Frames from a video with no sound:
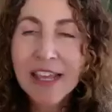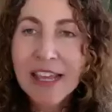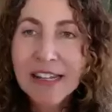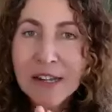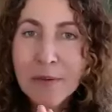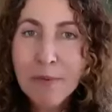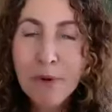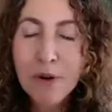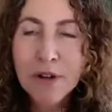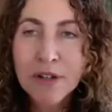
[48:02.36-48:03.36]
it's
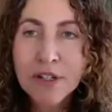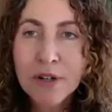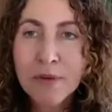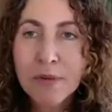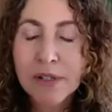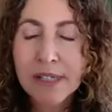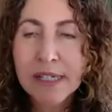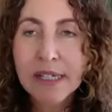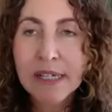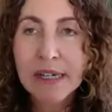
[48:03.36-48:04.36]
important to
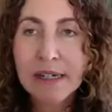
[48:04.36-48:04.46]
really